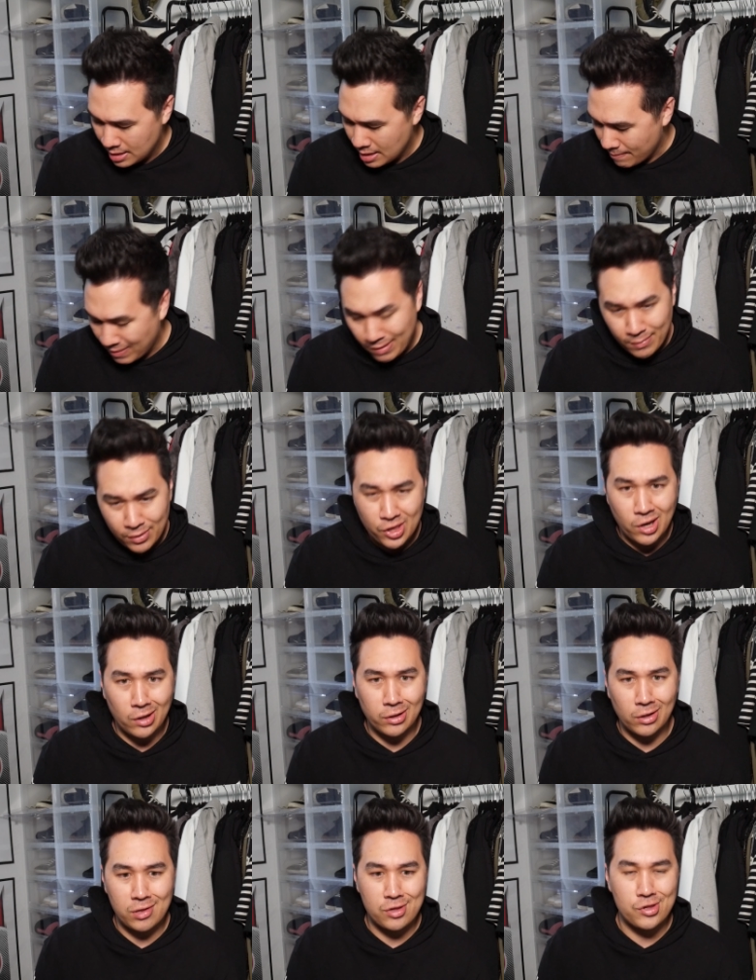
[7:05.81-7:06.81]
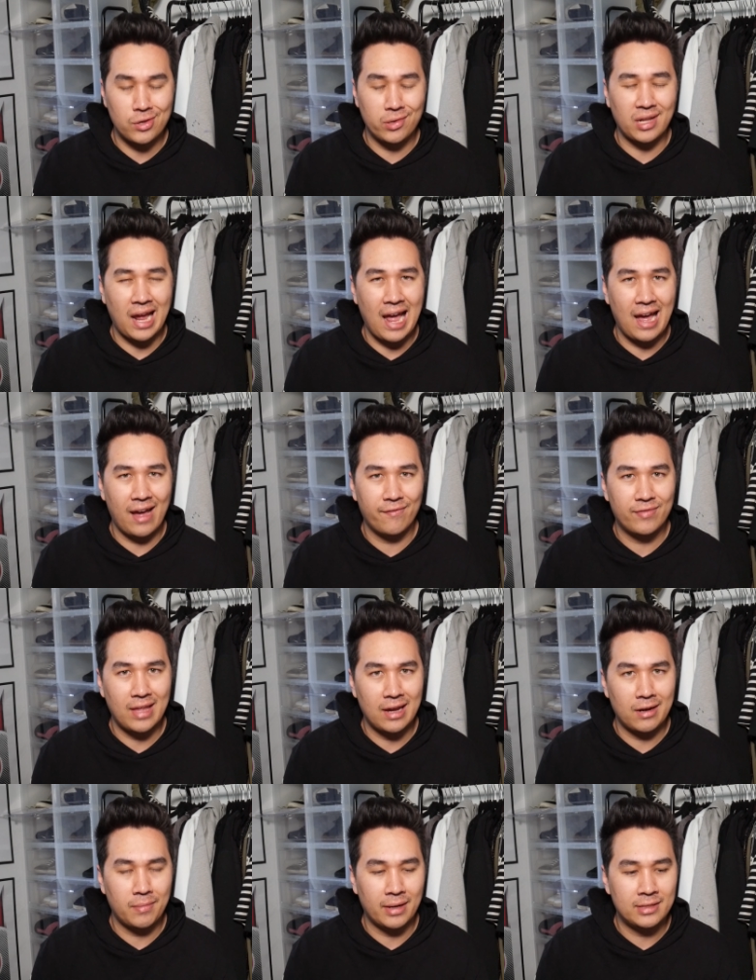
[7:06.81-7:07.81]
Pretty much all those shoes I have
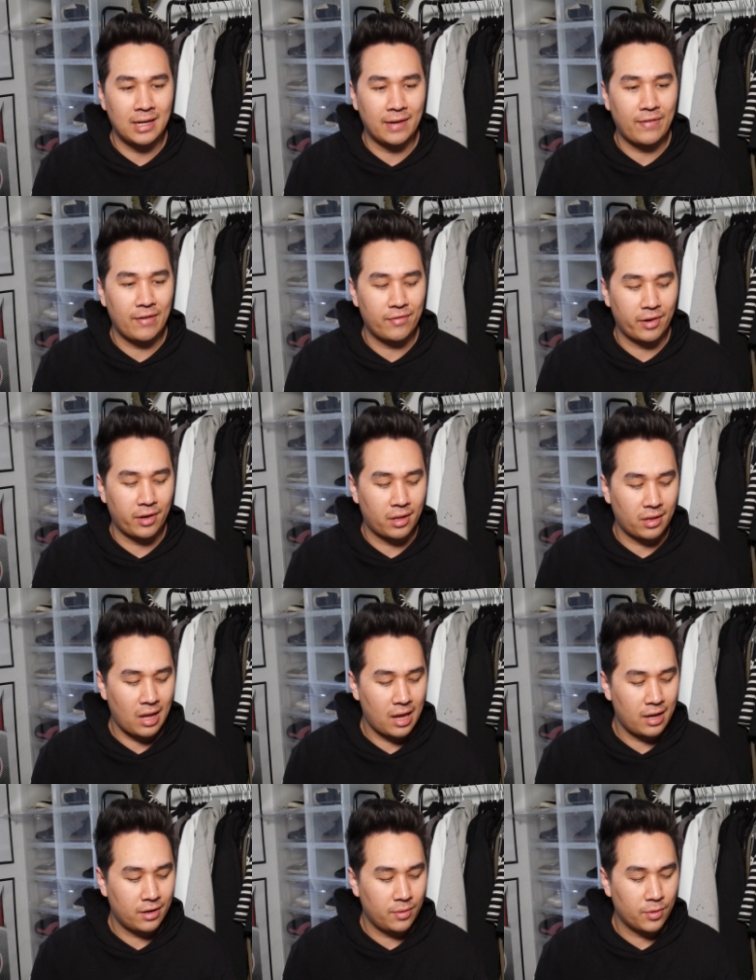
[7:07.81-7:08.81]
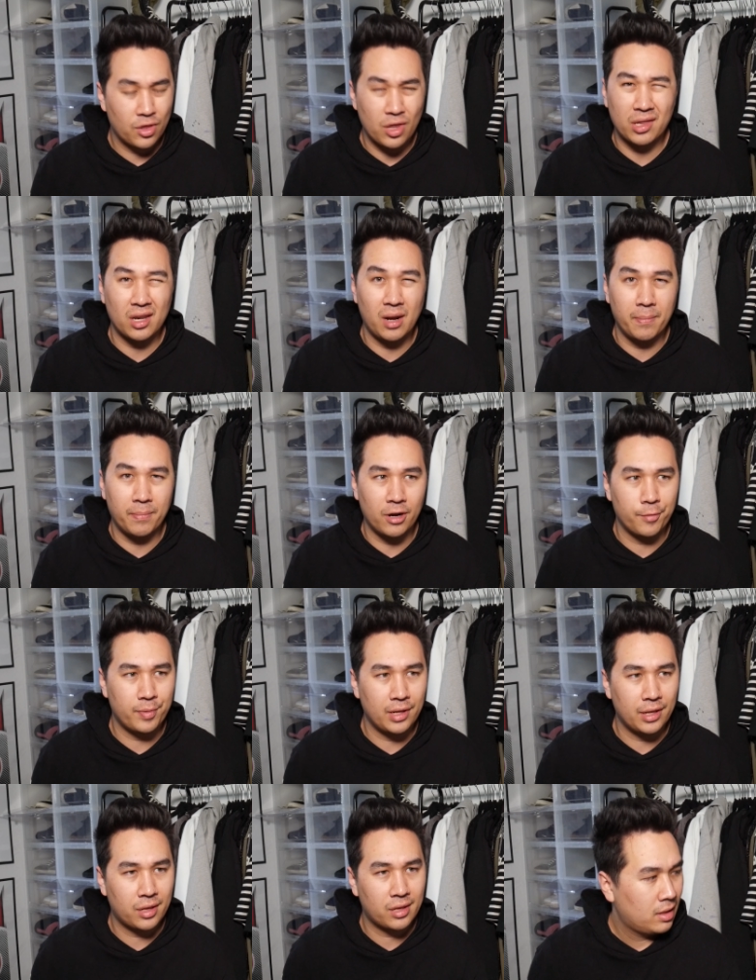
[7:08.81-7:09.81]
that are in my top five as a designer, which isn't on
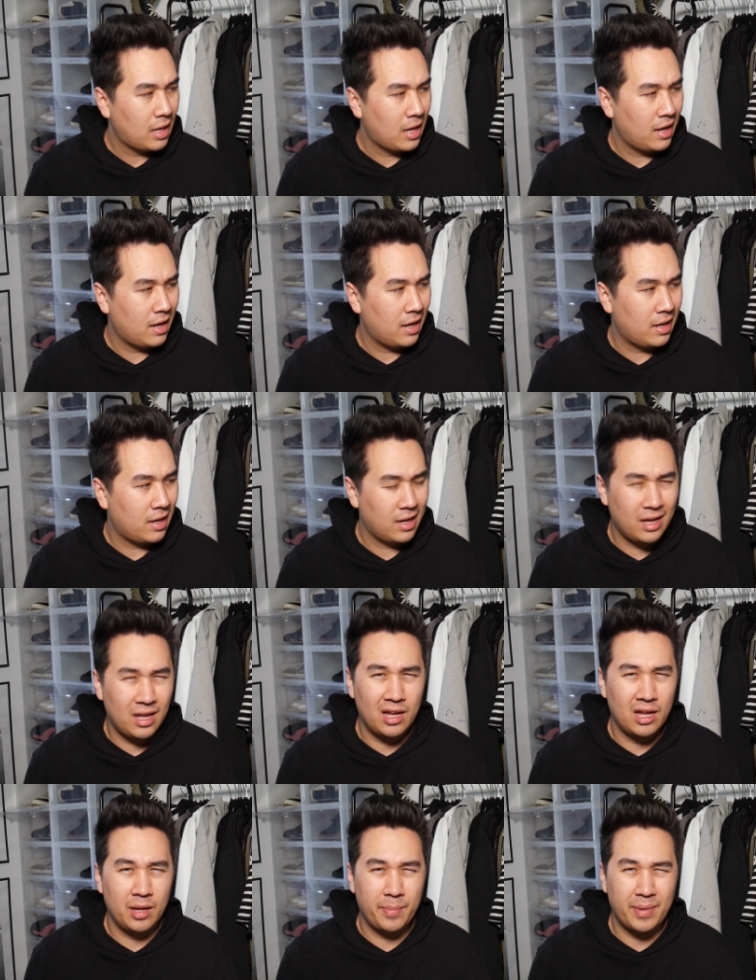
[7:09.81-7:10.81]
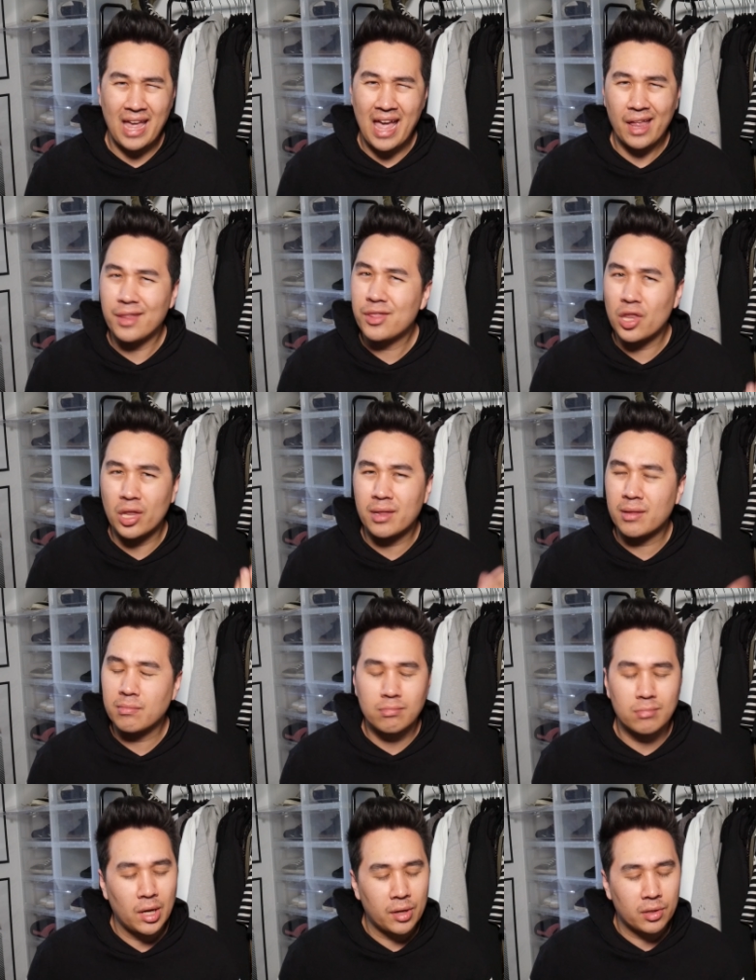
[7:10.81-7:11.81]
purpose. Uh, but yeah, it's just,
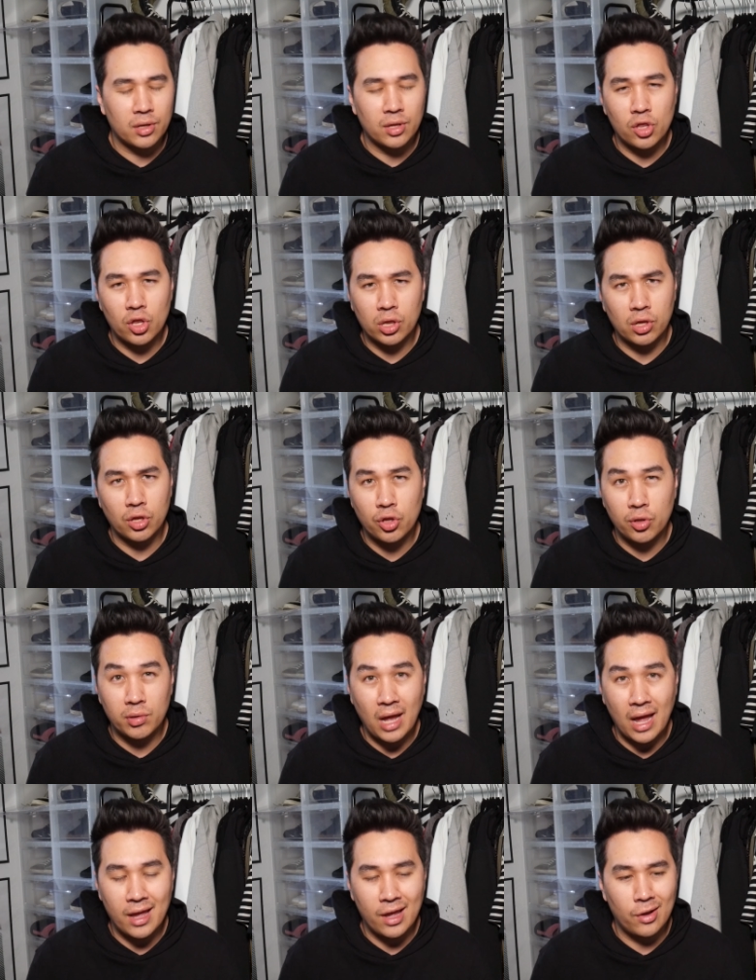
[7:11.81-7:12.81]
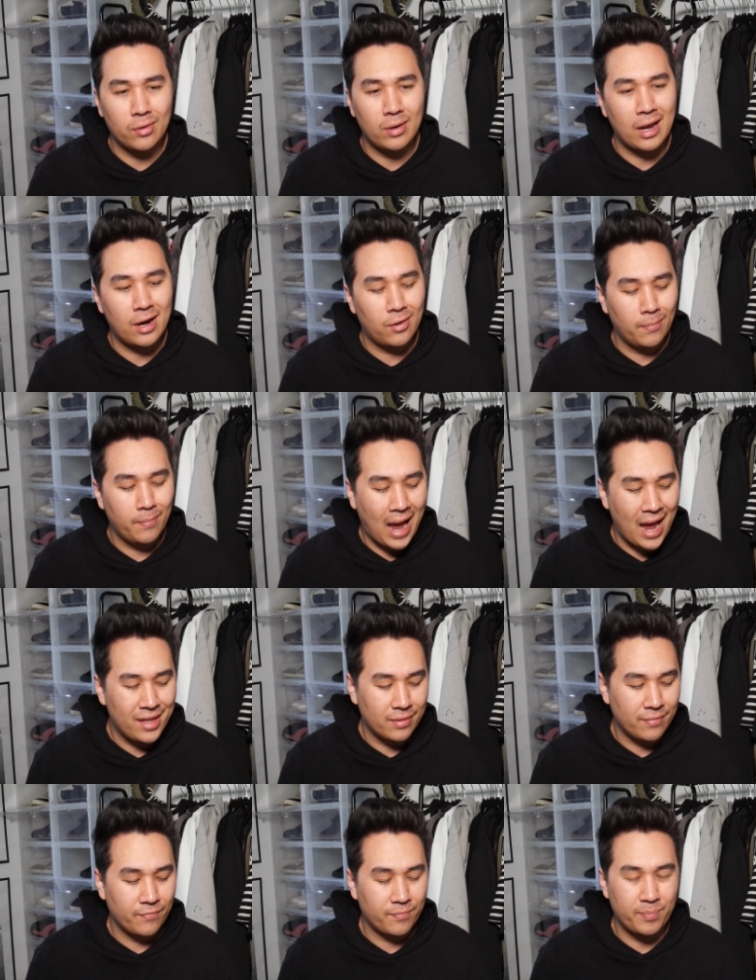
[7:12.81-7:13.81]
those are just the shoes I own. I don't buy
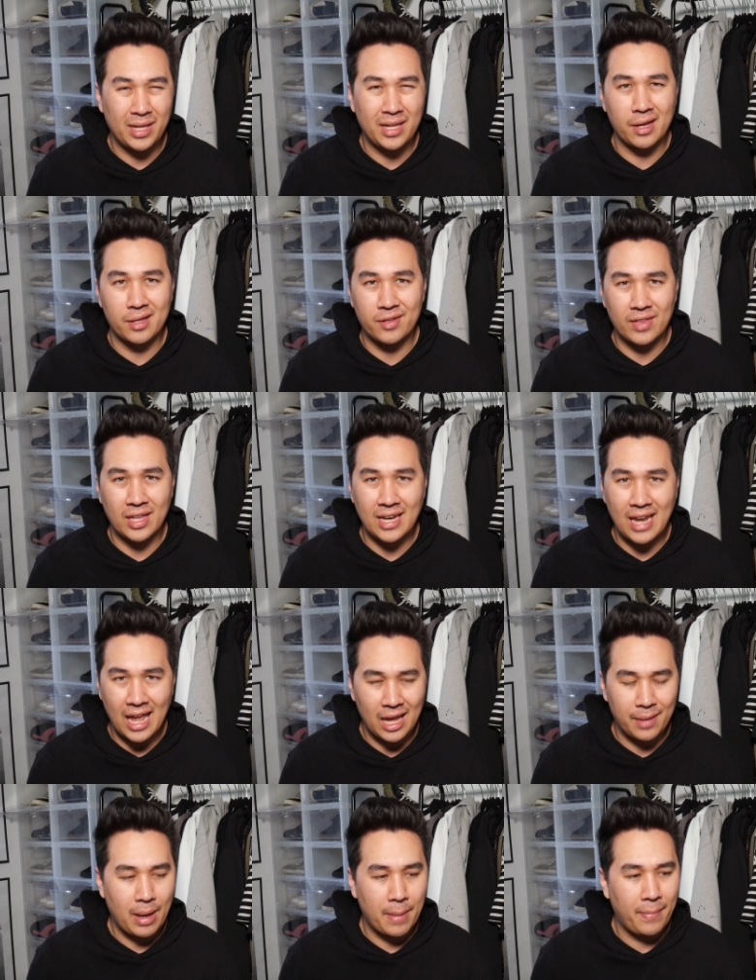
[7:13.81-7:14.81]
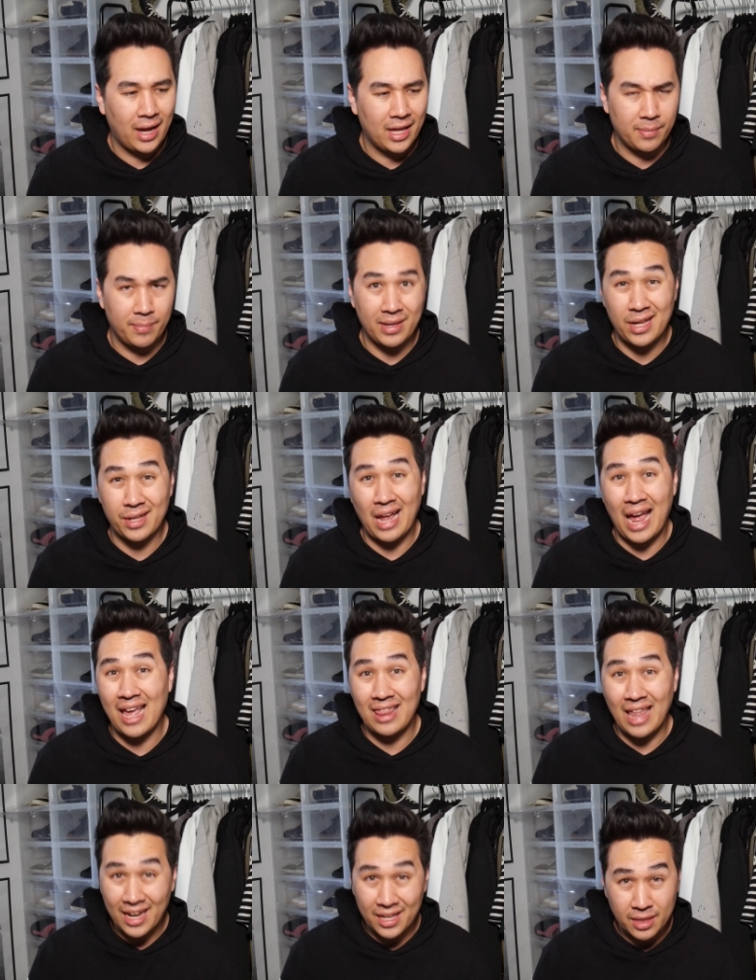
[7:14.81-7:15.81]
them because of the name. I buy them because I
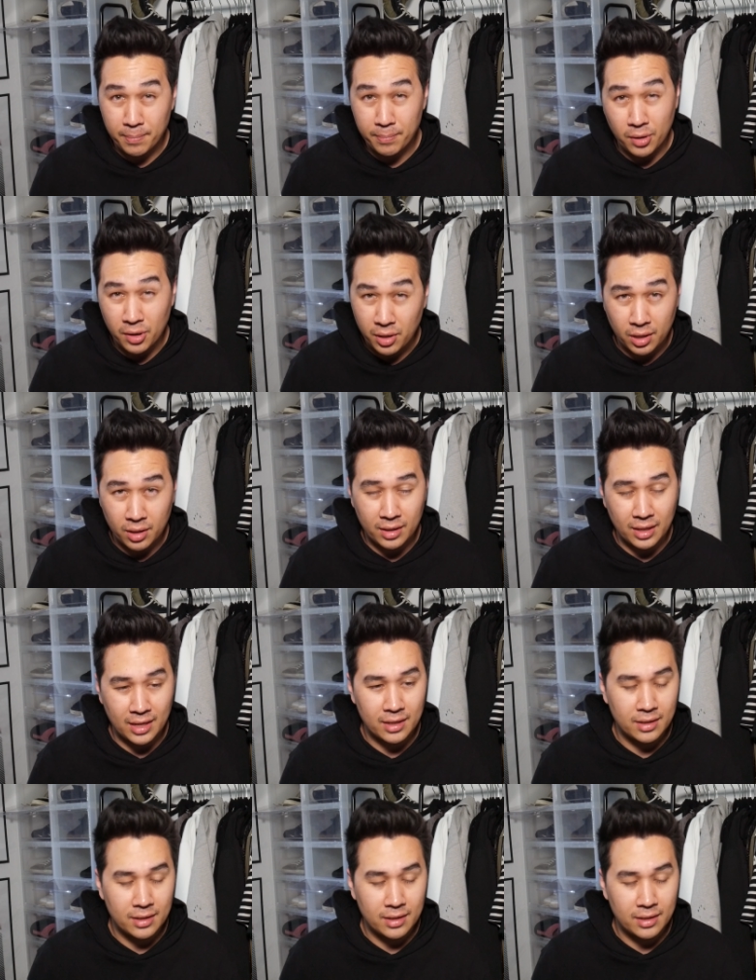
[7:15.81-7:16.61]
like them personally,